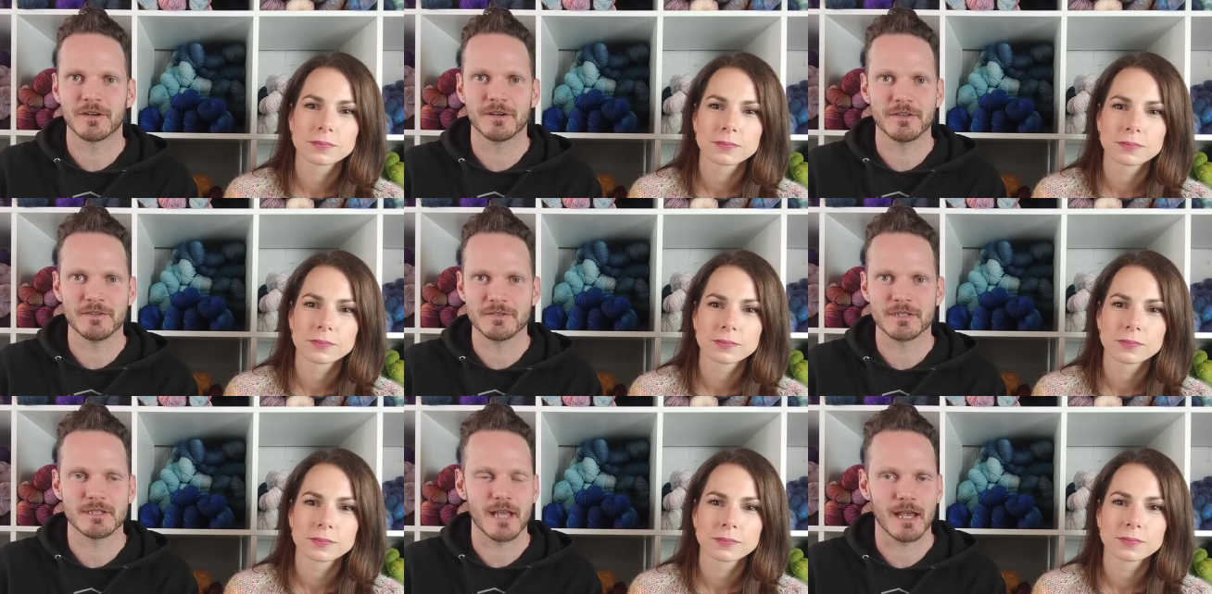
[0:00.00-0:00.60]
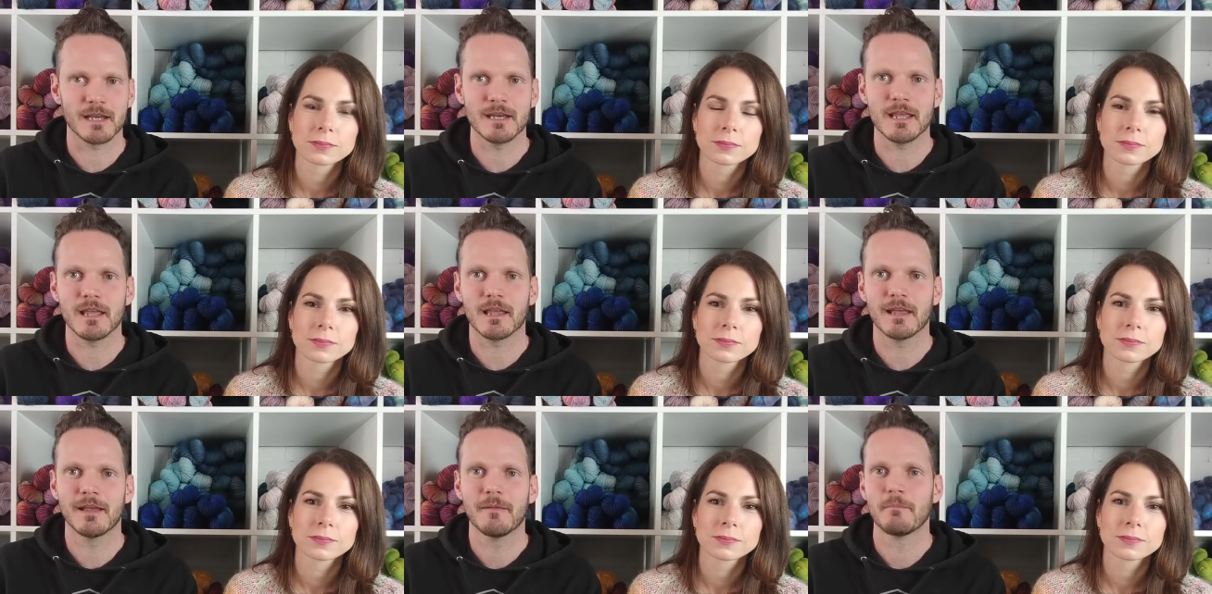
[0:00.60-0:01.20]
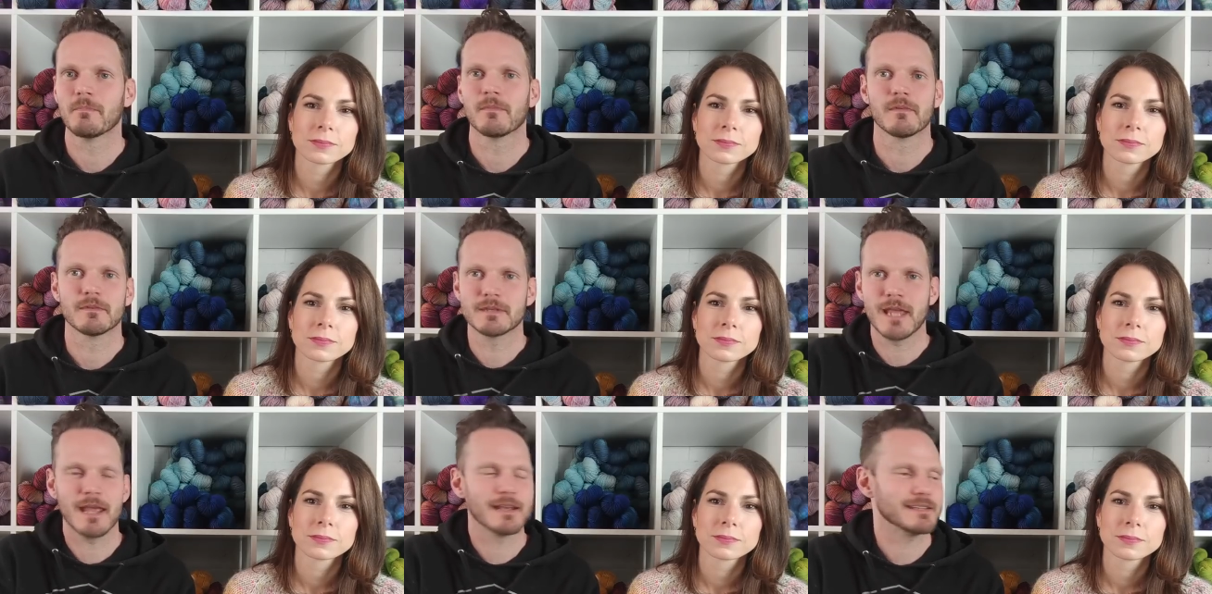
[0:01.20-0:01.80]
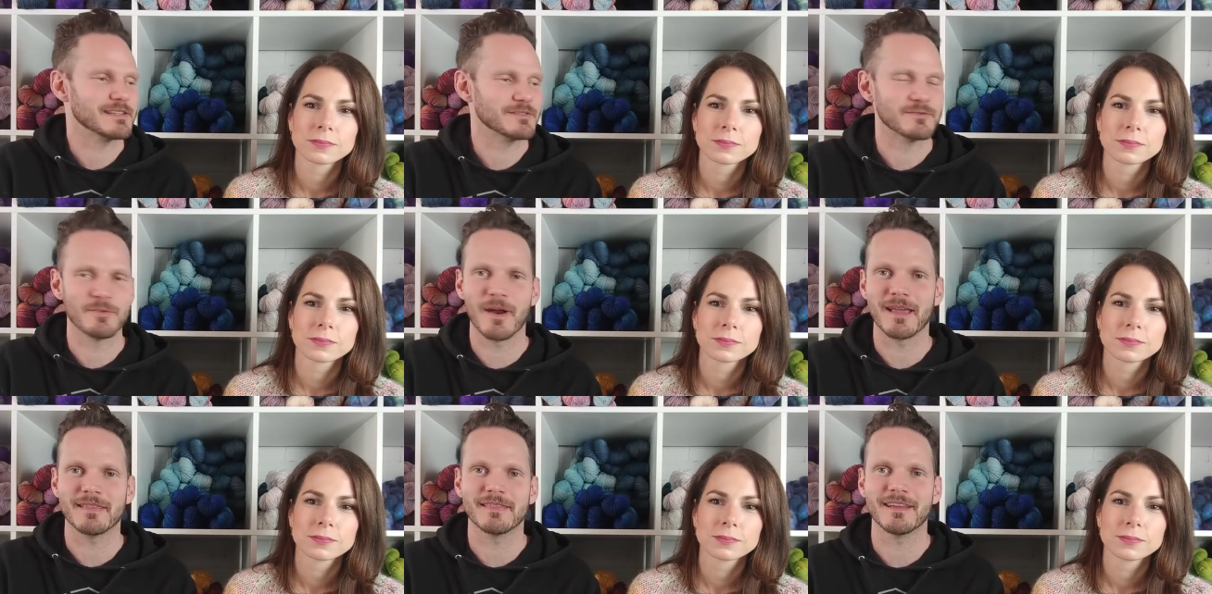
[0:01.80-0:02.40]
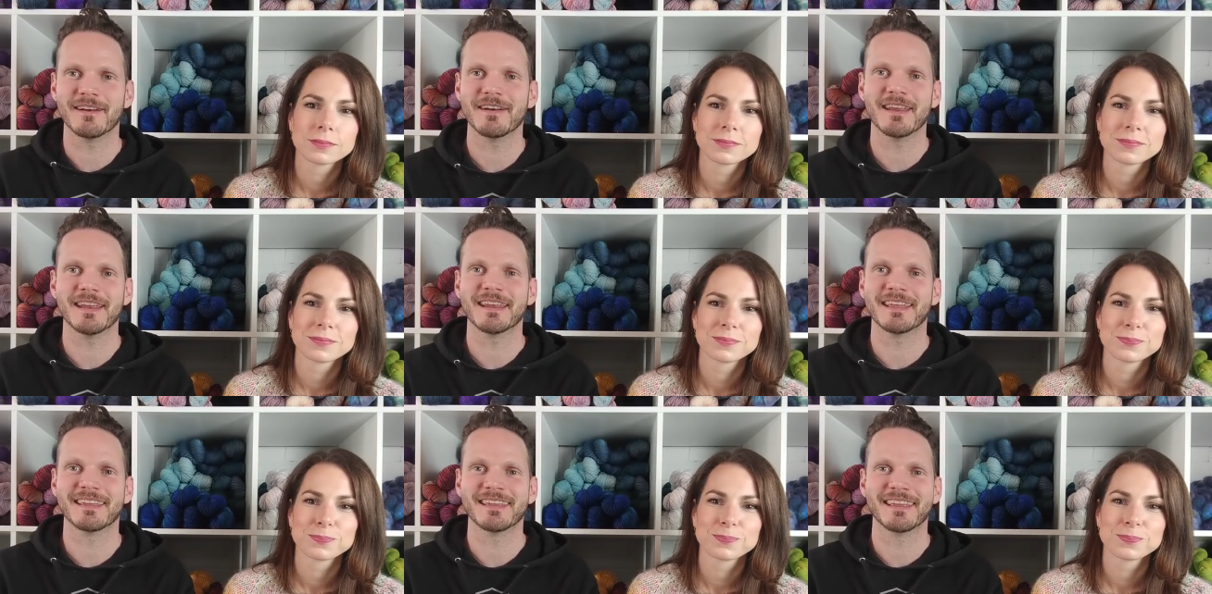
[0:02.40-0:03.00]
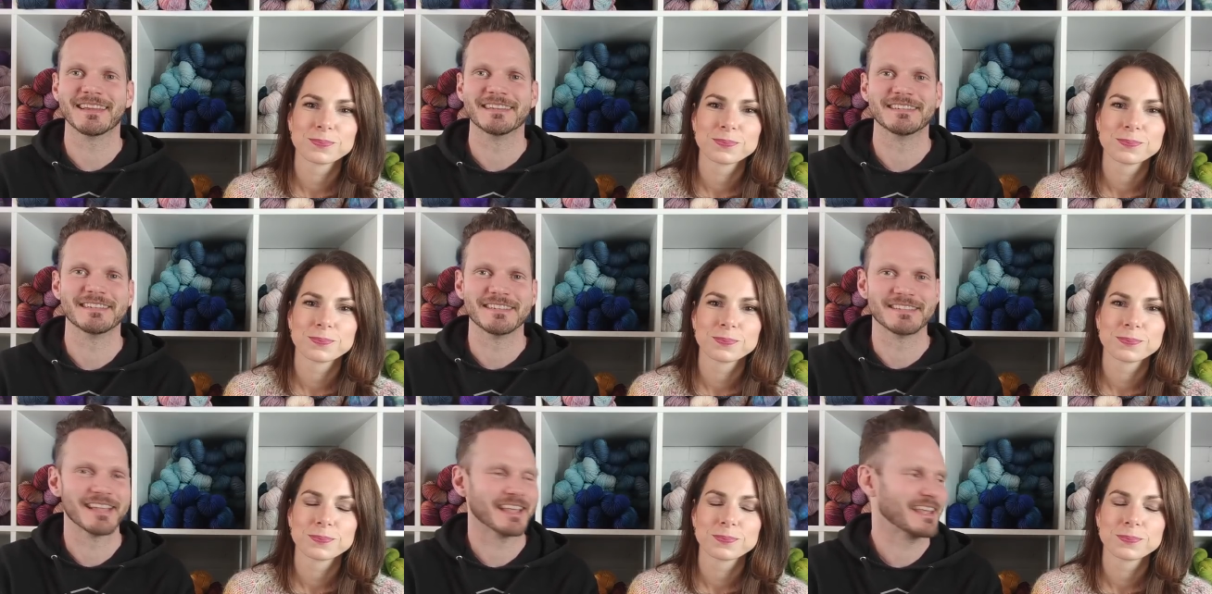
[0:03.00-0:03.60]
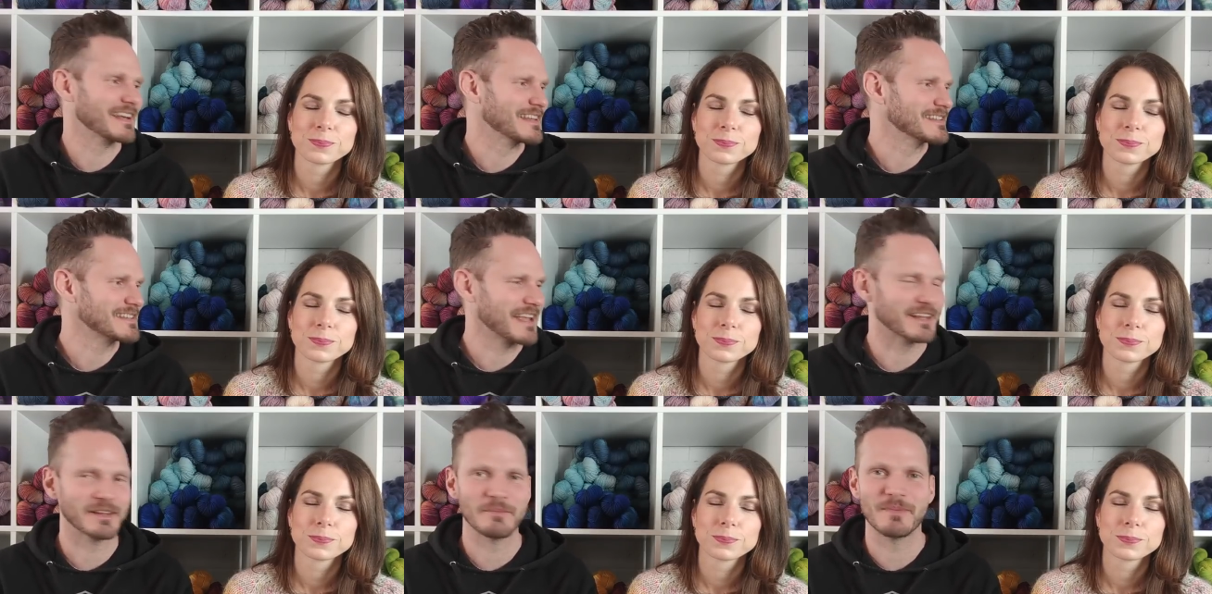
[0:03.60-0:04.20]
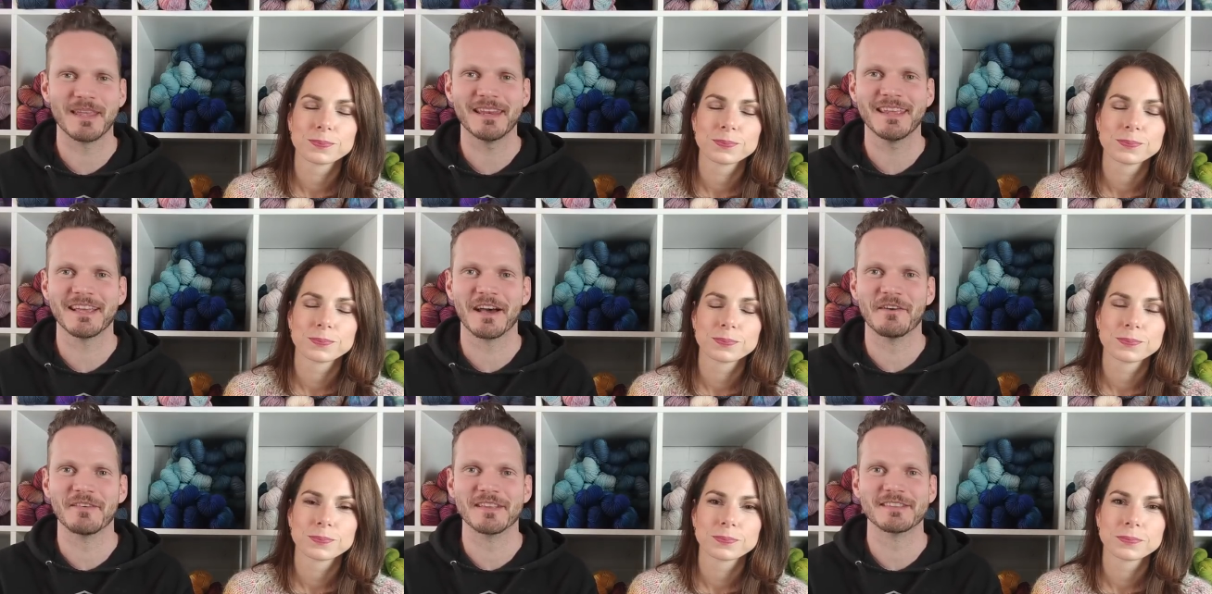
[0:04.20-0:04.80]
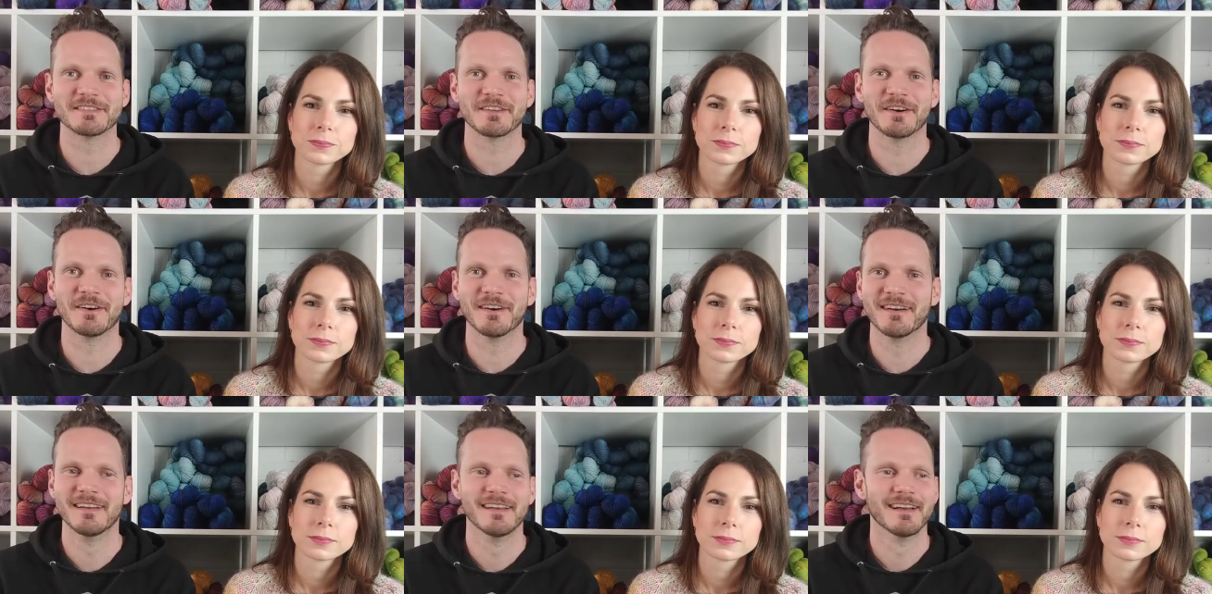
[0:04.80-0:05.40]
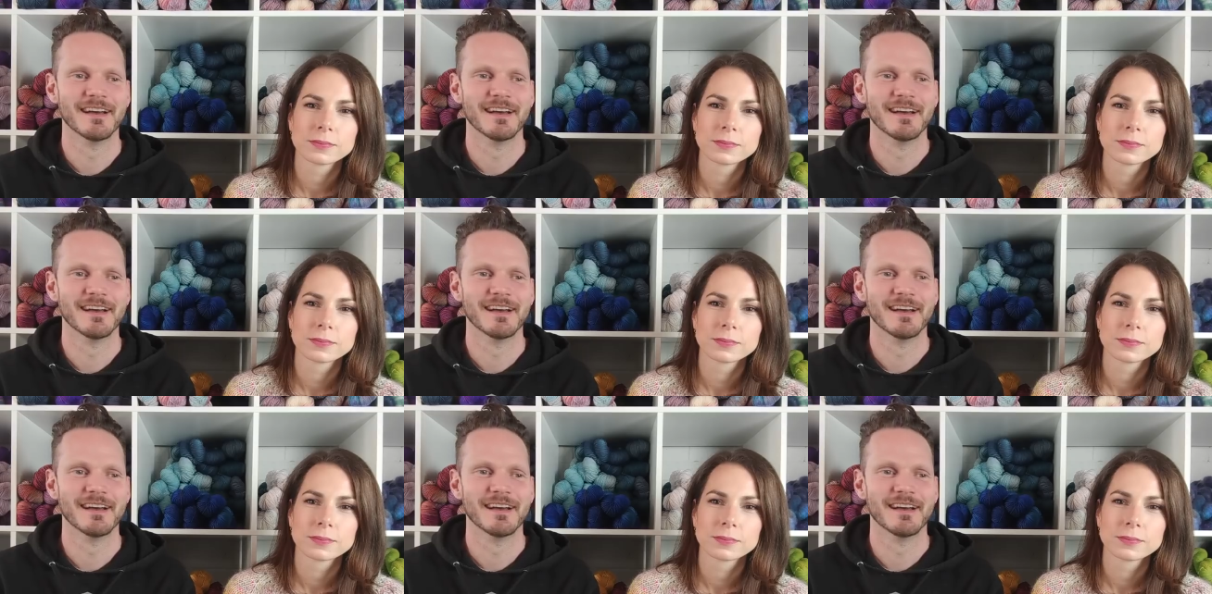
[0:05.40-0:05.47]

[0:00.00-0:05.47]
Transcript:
Speaker 1: or use a technique. Tanis is right there knitting, and she's like an encyclopedia of it. So